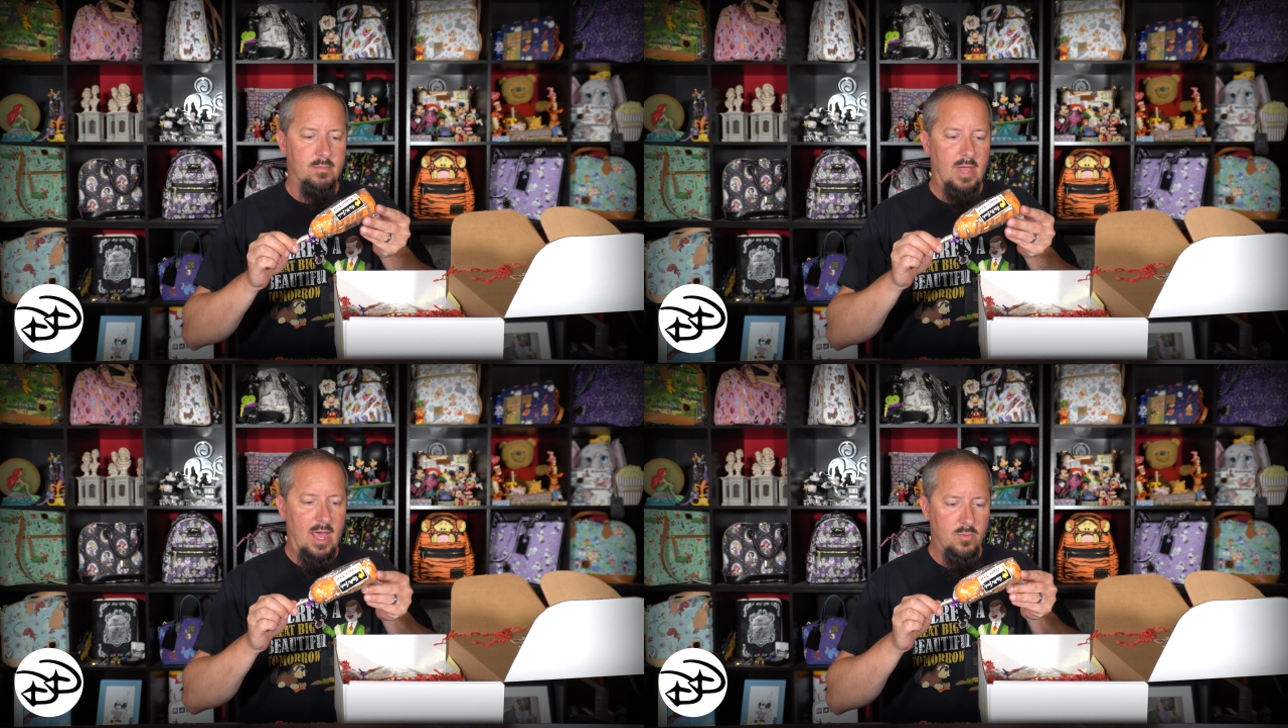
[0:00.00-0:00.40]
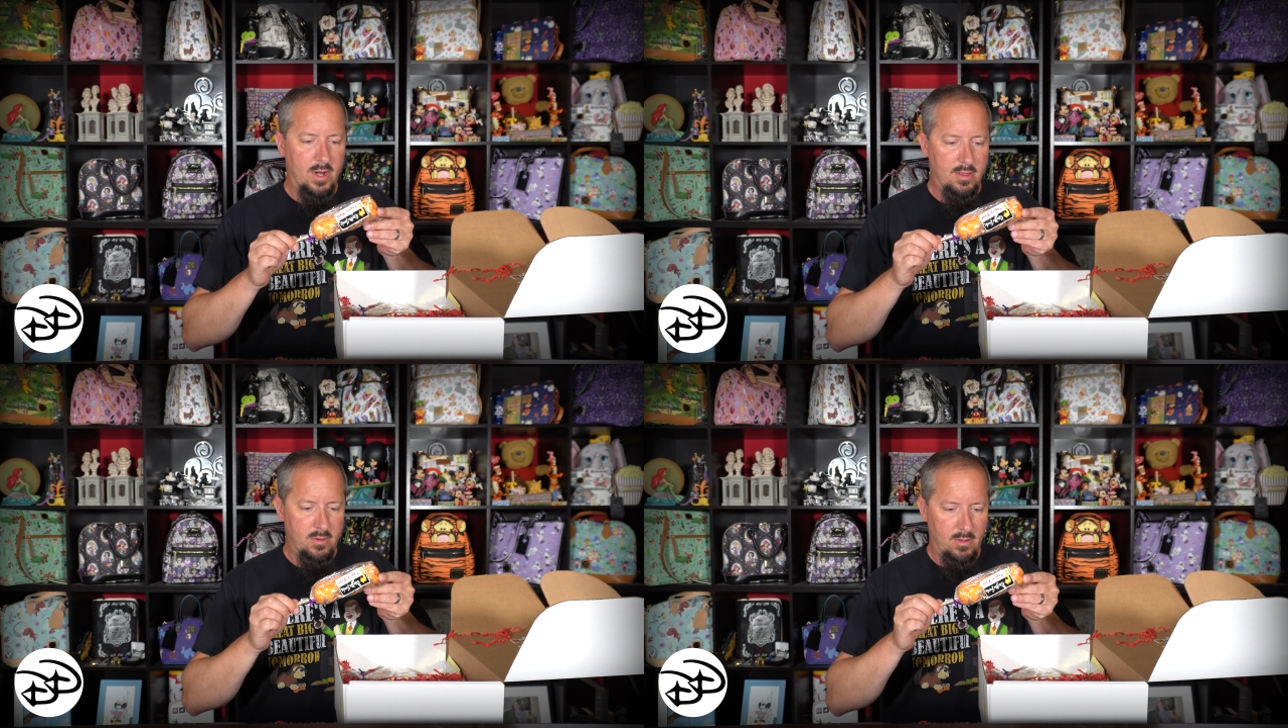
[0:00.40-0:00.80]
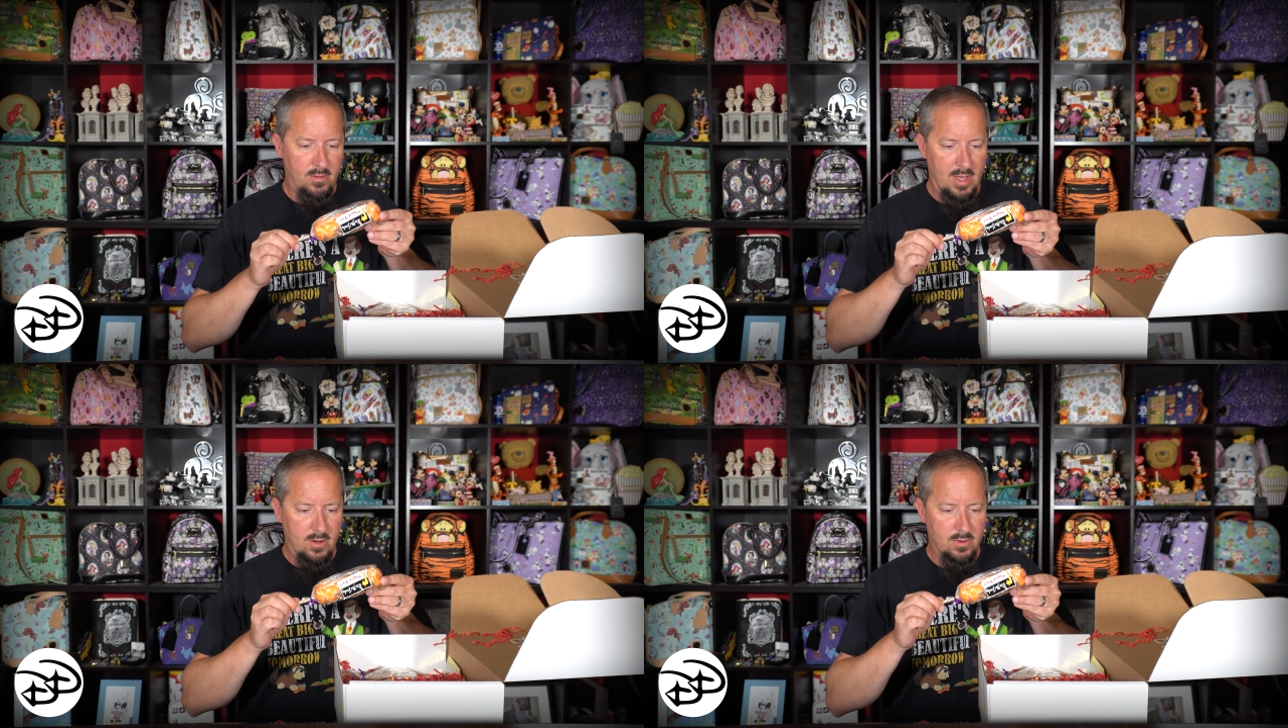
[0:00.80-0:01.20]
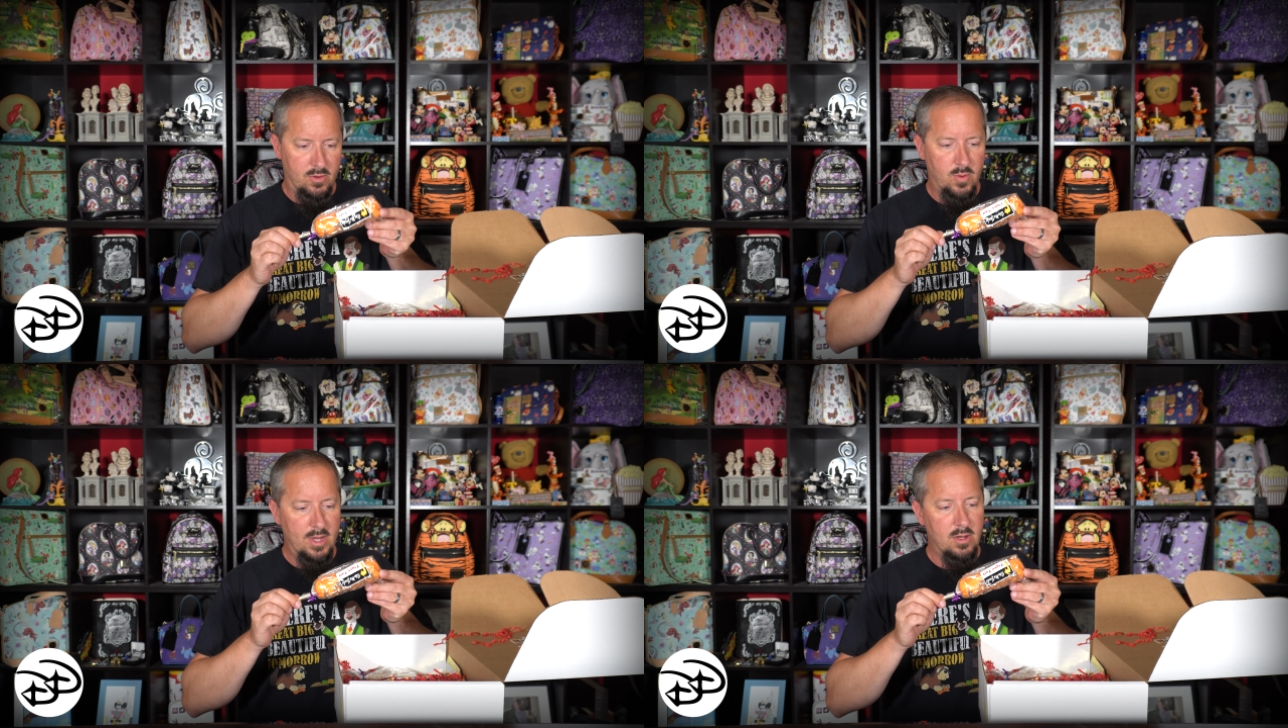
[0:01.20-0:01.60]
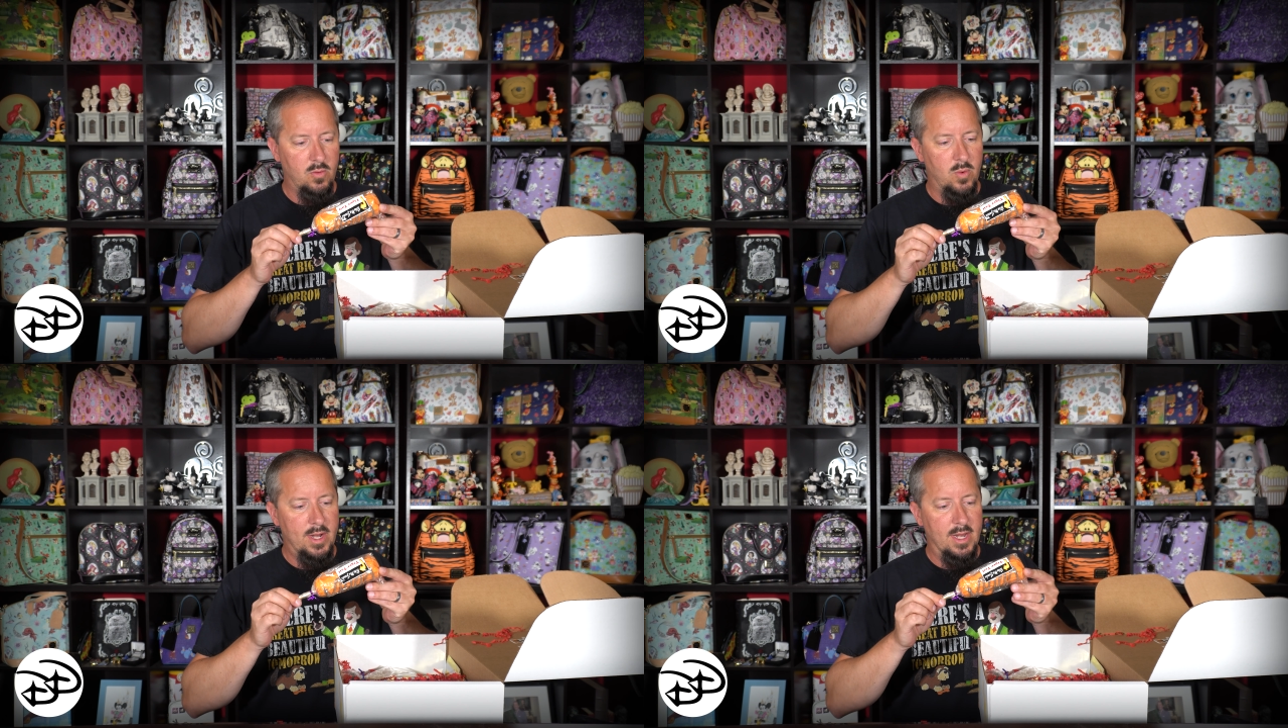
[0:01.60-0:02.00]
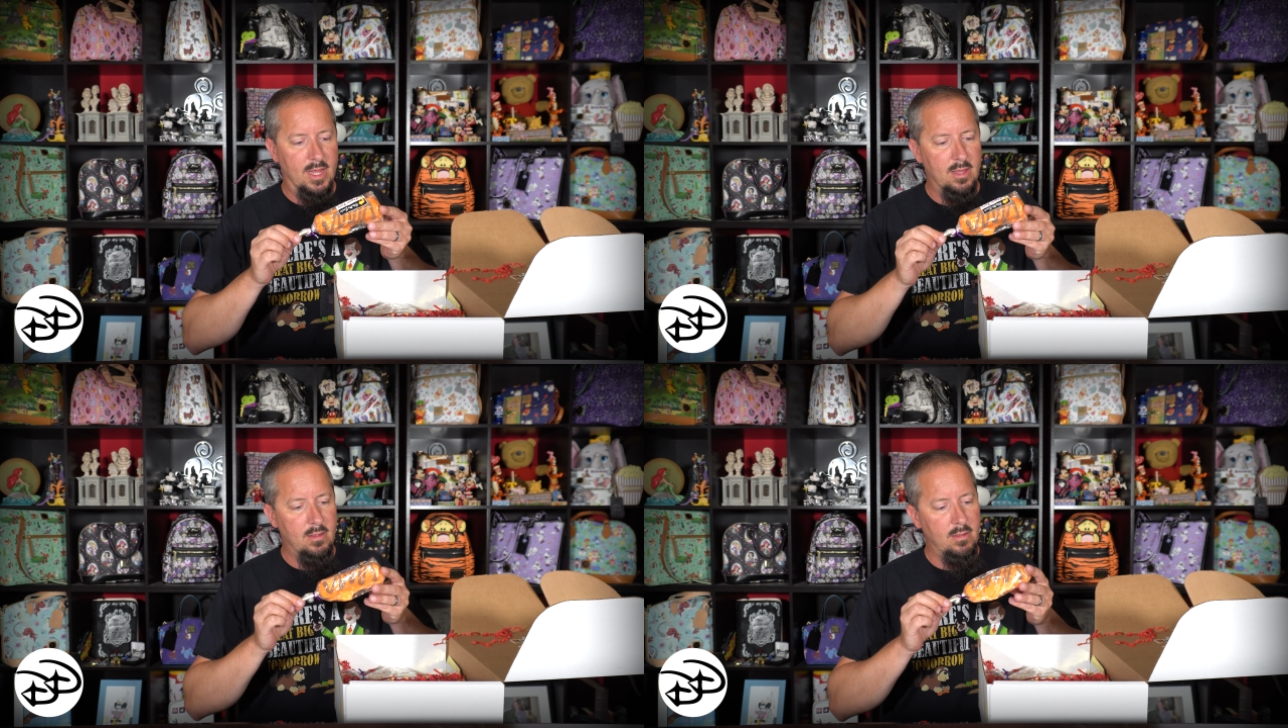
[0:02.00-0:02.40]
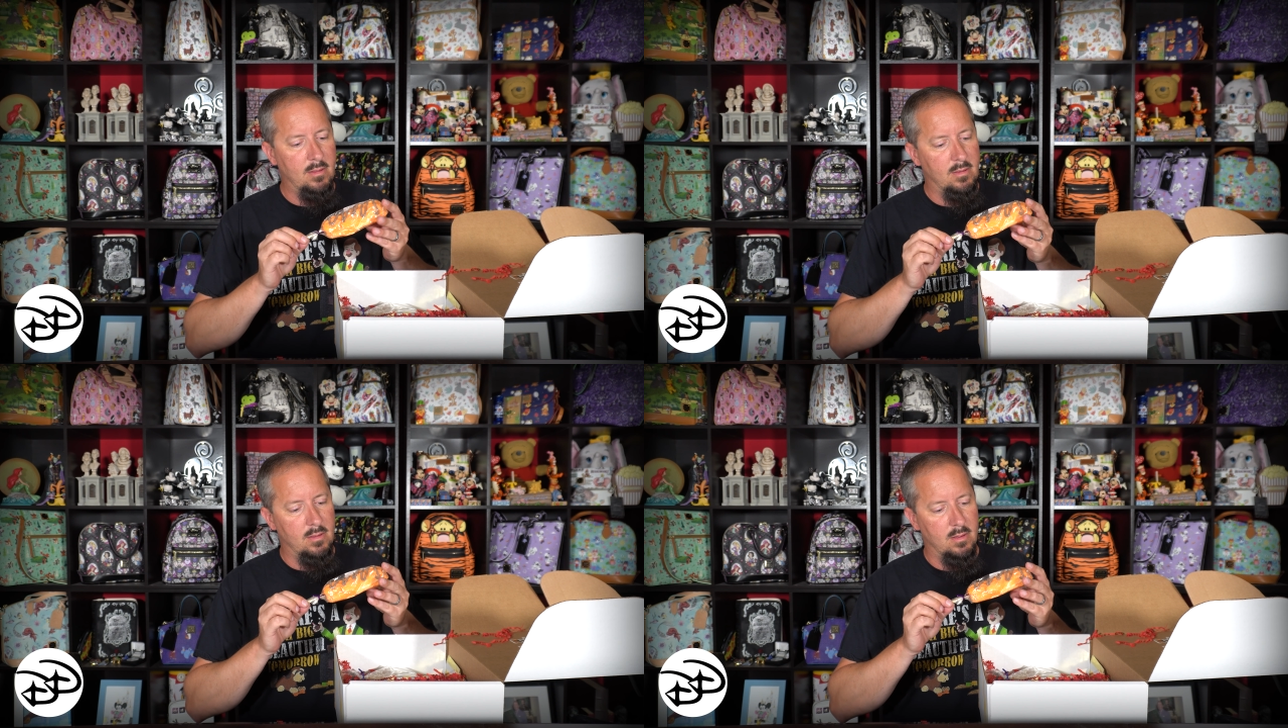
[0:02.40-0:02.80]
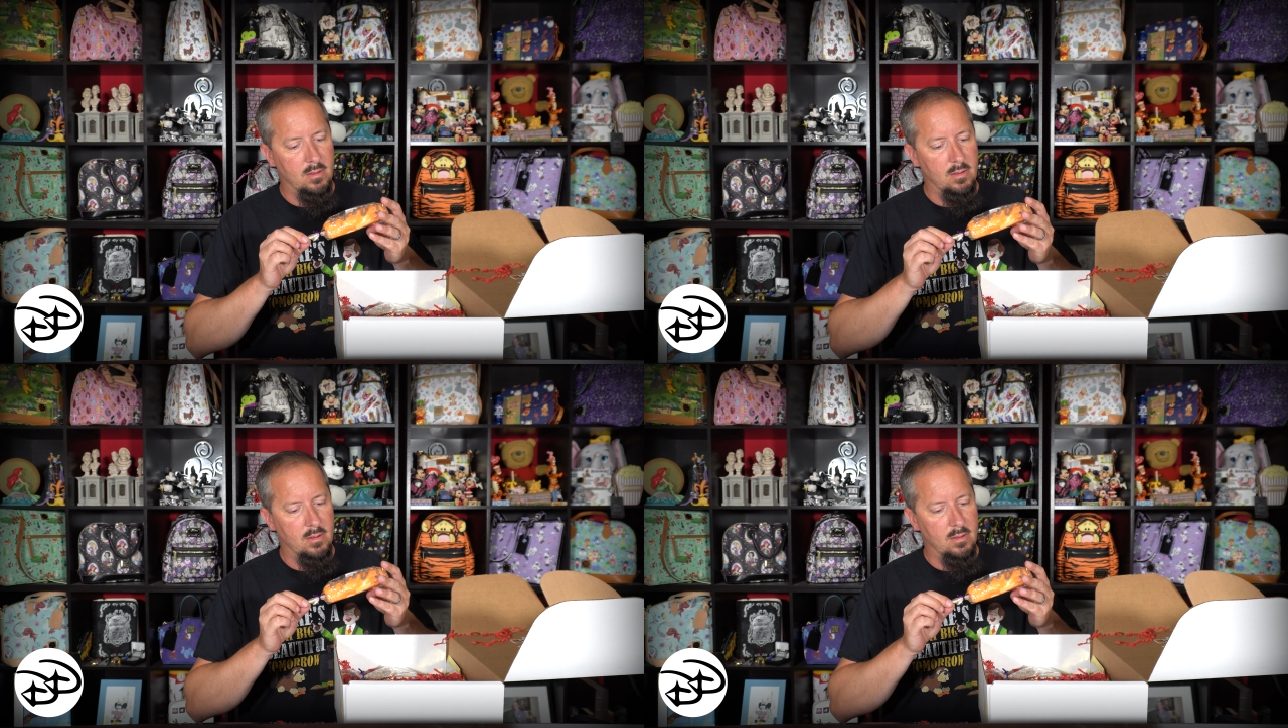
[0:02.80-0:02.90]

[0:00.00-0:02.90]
had one of those, so I don't quite know what it is.